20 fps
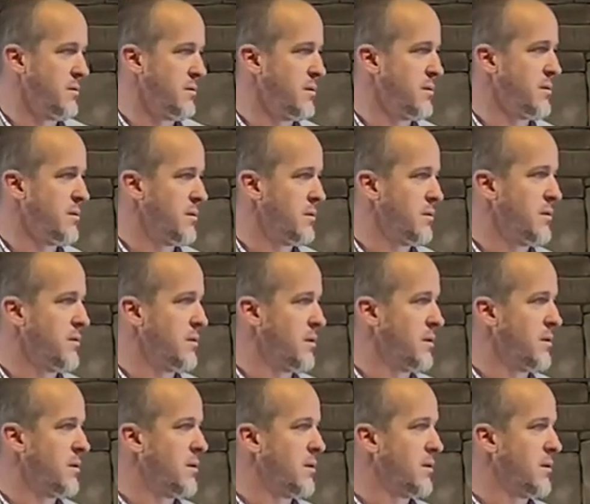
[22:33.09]

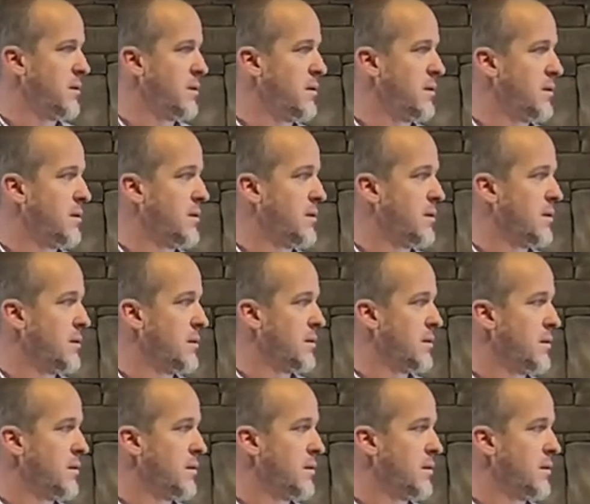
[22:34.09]
(no one is talking)